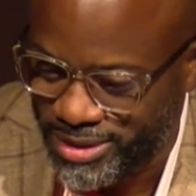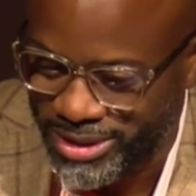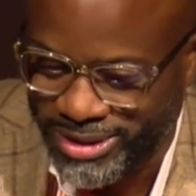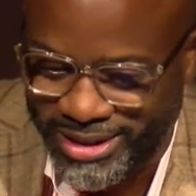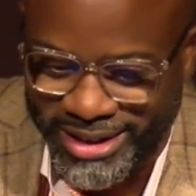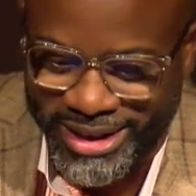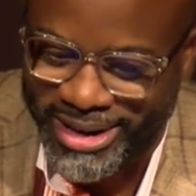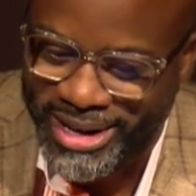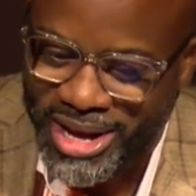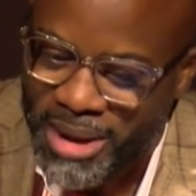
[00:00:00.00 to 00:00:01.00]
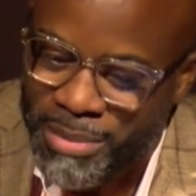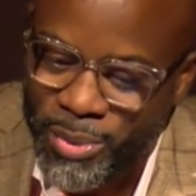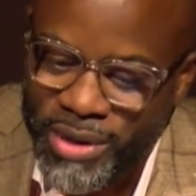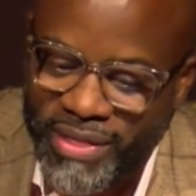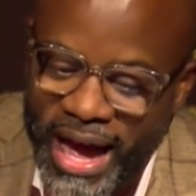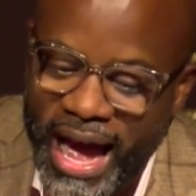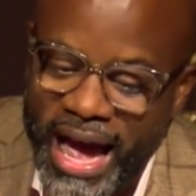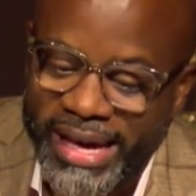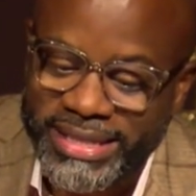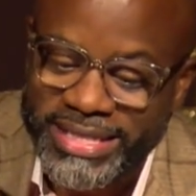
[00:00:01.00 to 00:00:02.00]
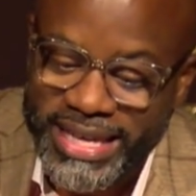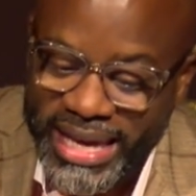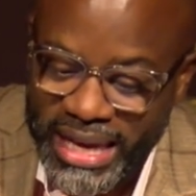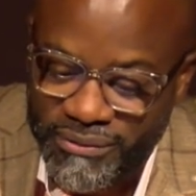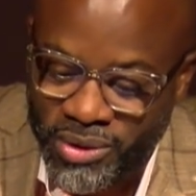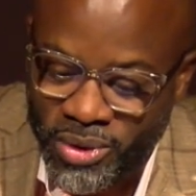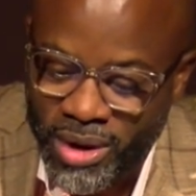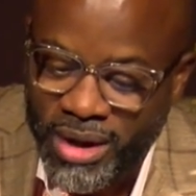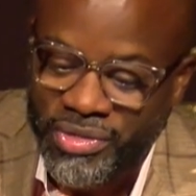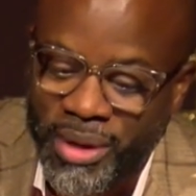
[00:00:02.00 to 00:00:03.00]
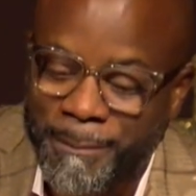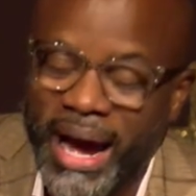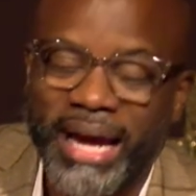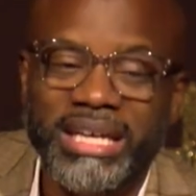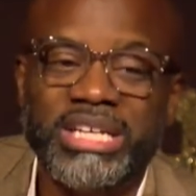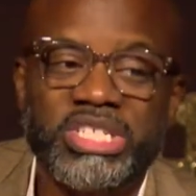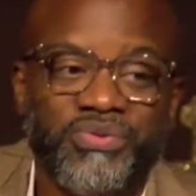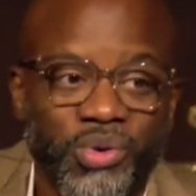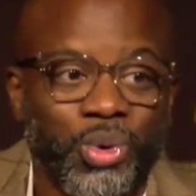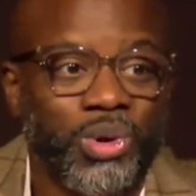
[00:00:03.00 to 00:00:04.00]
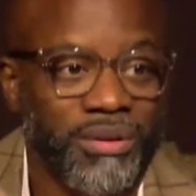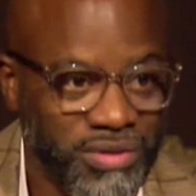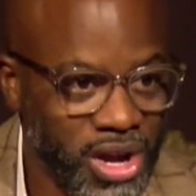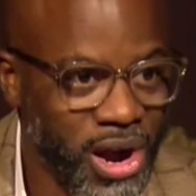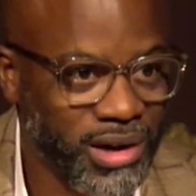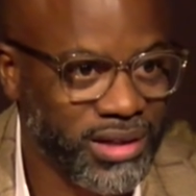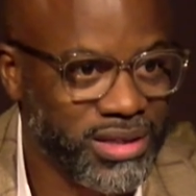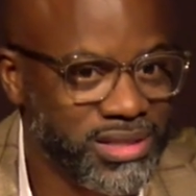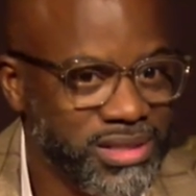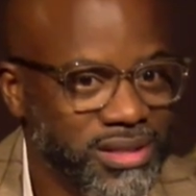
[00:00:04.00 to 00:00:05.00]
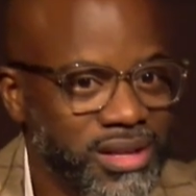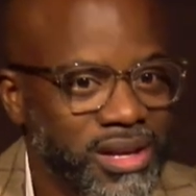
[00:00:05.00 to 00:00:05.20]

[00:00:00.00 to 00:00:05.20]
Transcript: Good God. But when the eye is evil, the body is full of darkness.